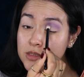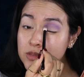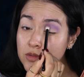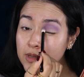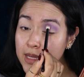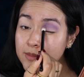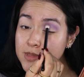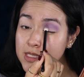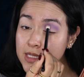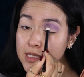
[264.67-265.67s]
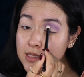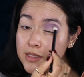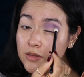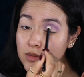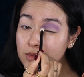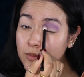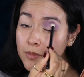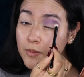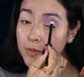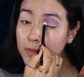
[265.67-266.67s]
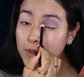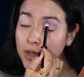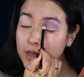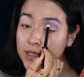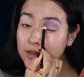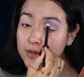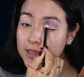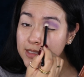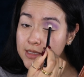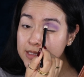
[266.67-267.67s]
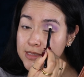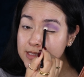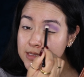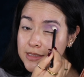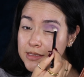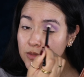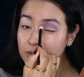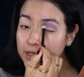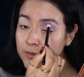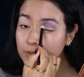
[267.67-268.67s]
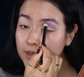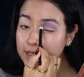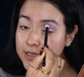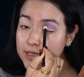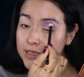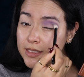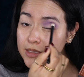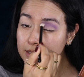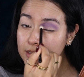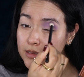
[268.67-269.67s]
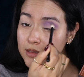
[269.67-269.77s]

So I am seeing a little part here that isn't quite blending,